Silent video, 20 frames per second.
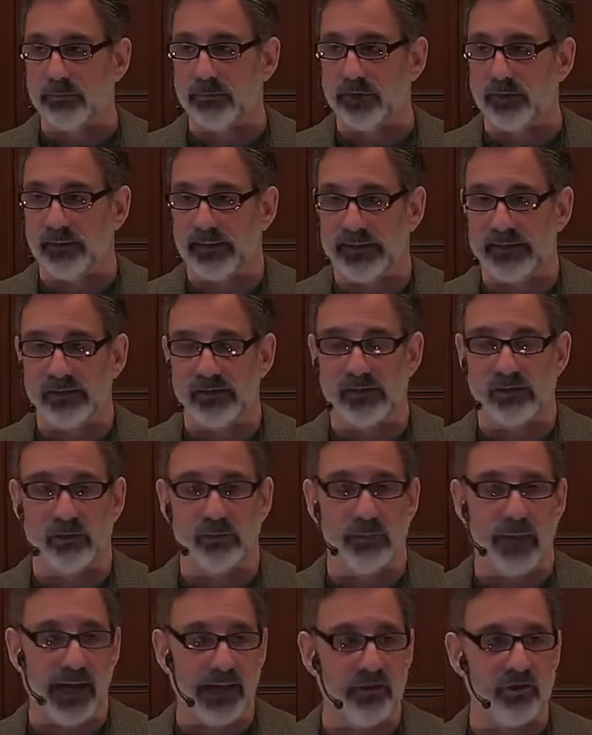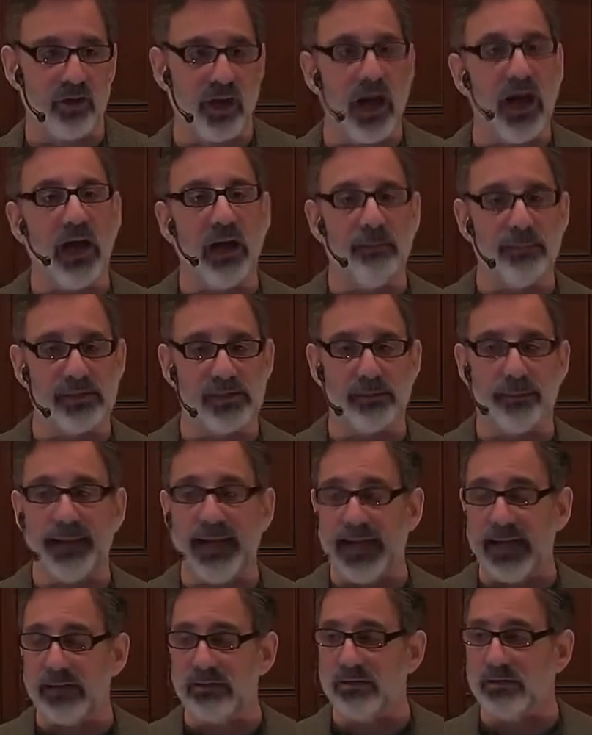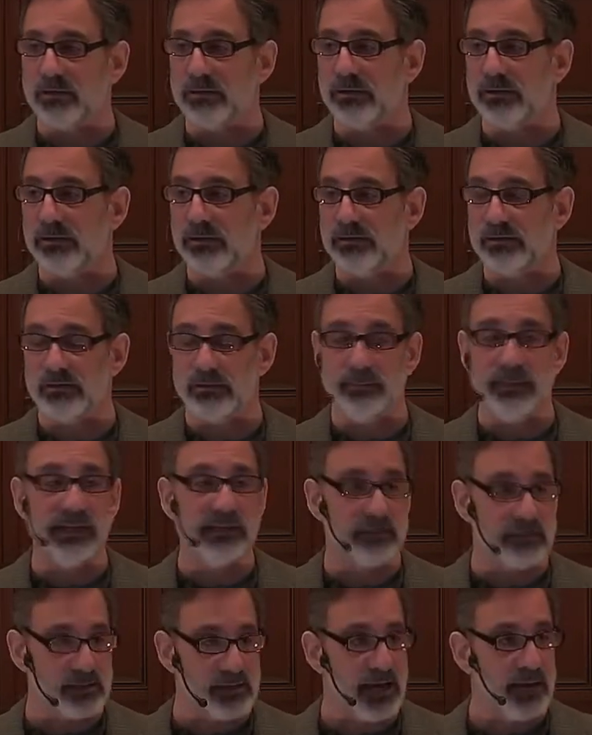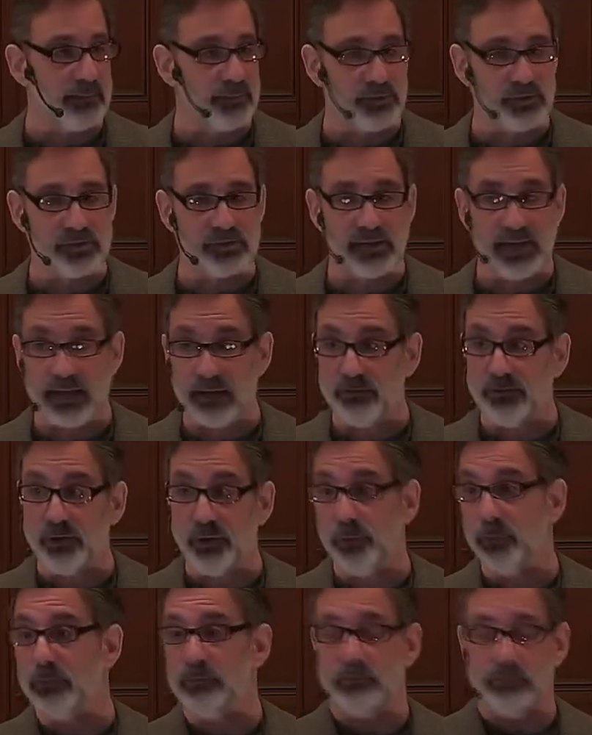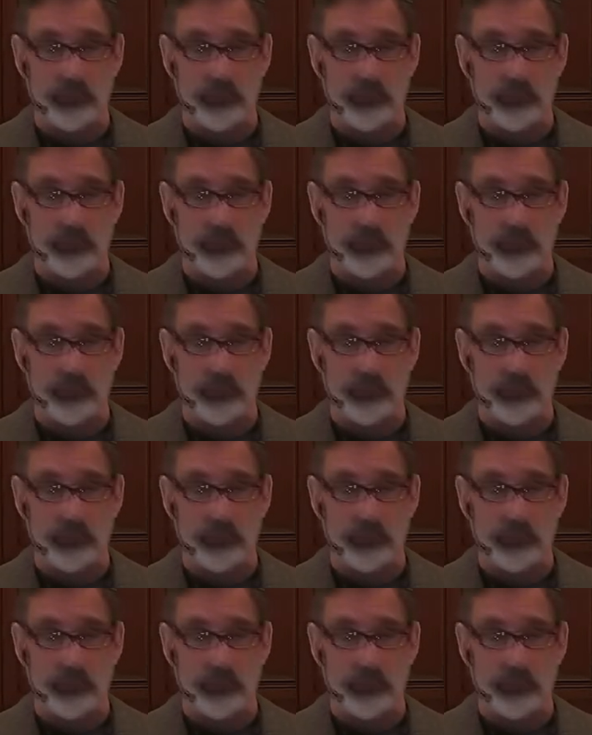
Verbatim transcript: All right, so my job as a pastor is to make disciples out of you.